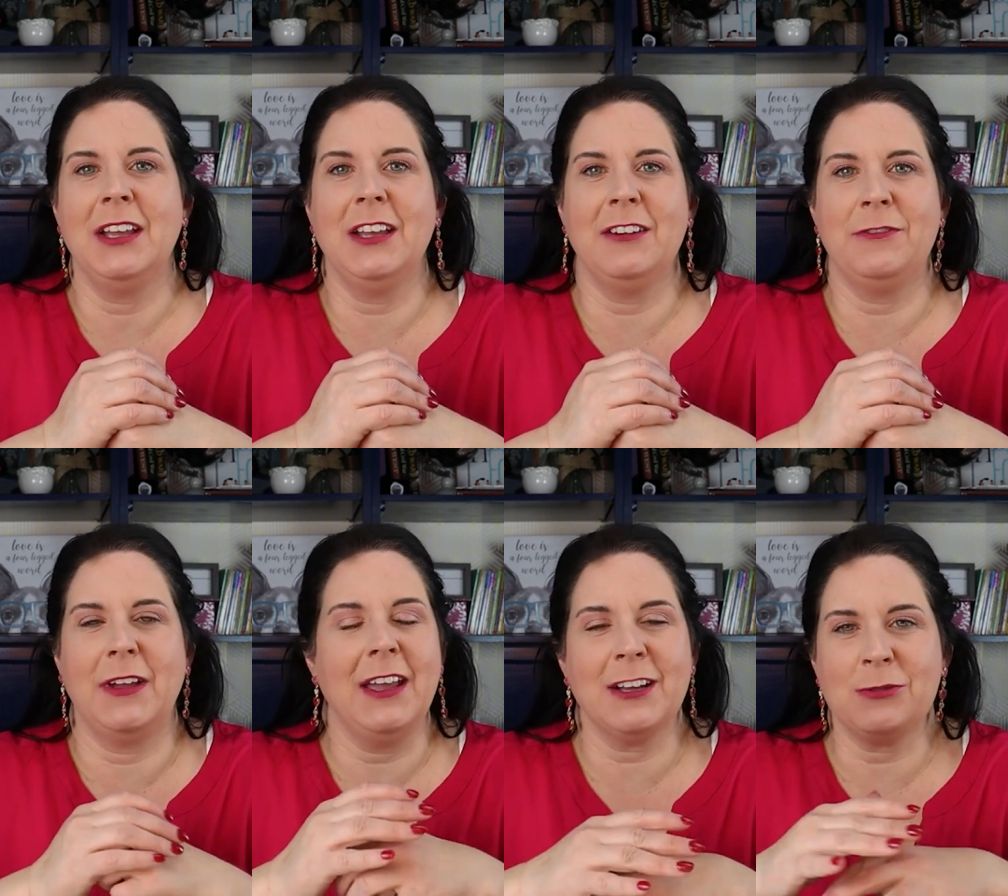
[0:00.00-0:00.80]
if
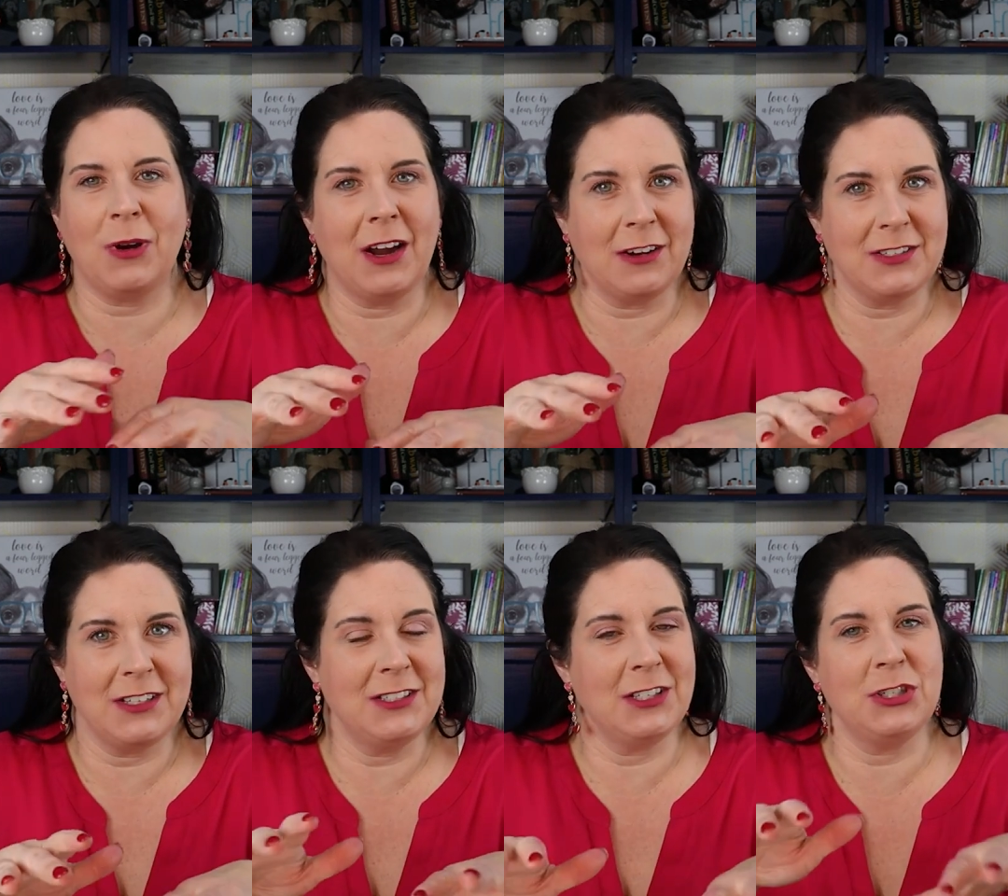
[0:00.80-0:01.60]
X, Y, or
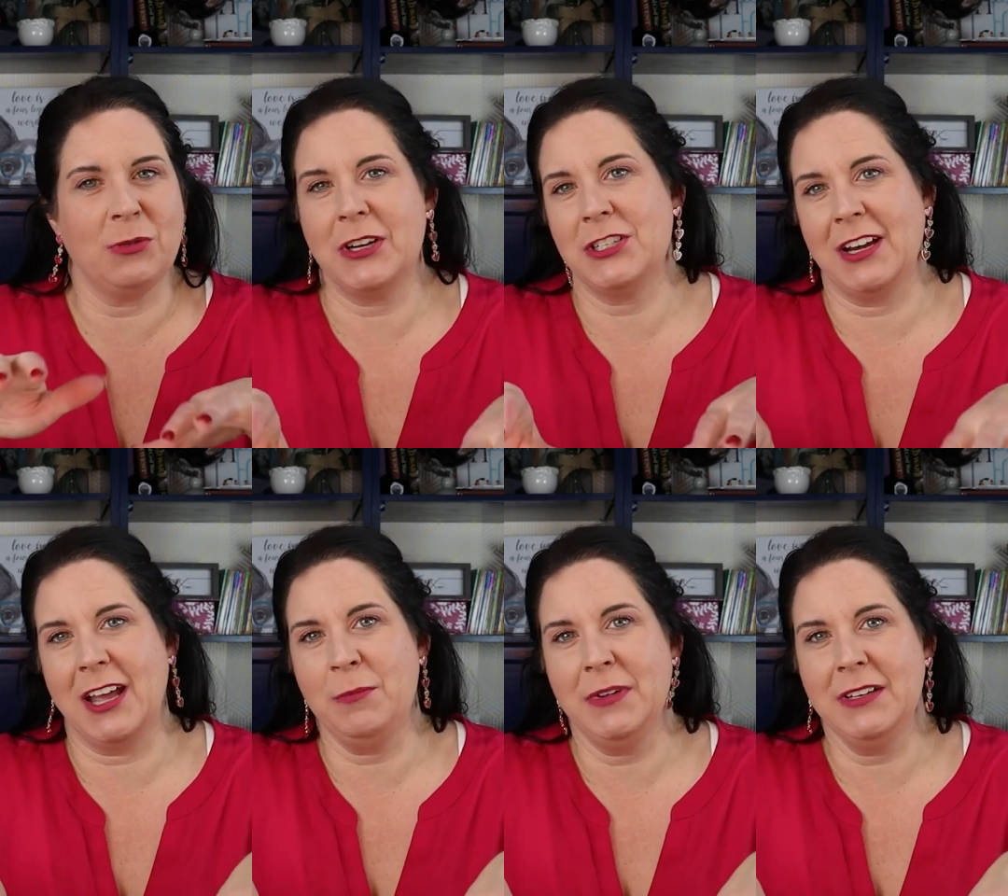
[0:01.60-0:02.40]
Z situation
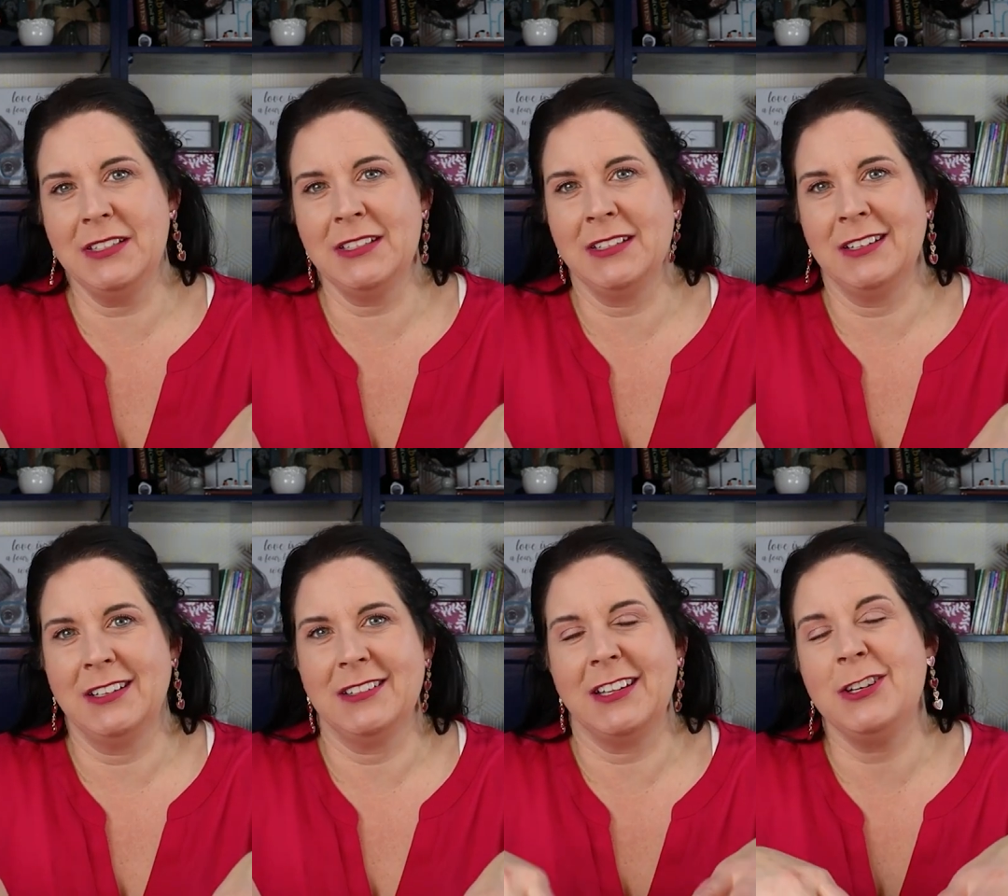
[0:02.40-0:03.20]
happens,
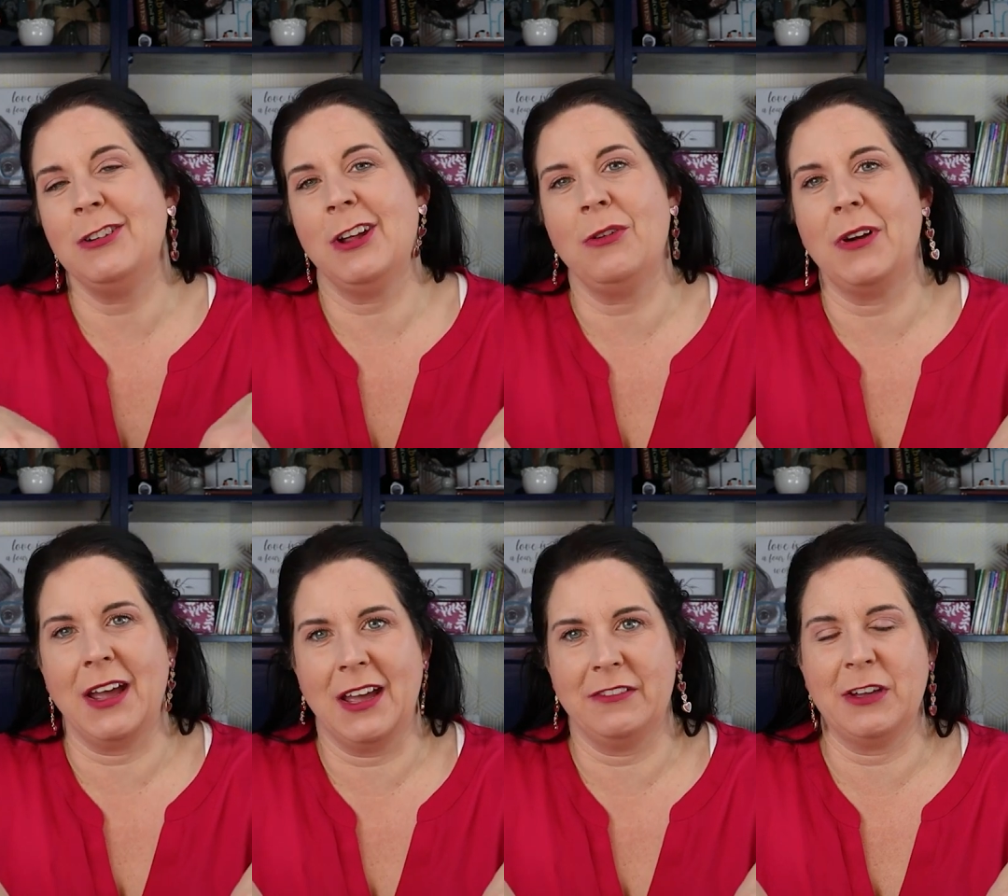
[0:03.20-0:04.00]
then you don't
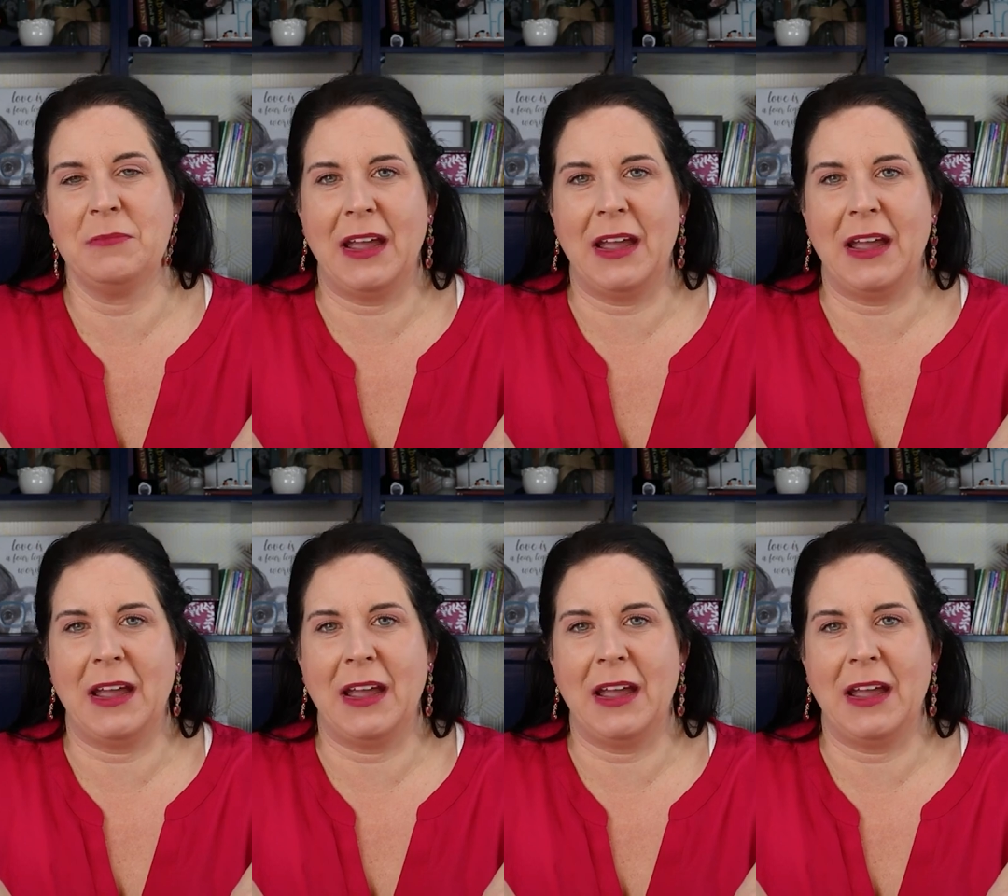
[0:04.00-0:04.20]
have a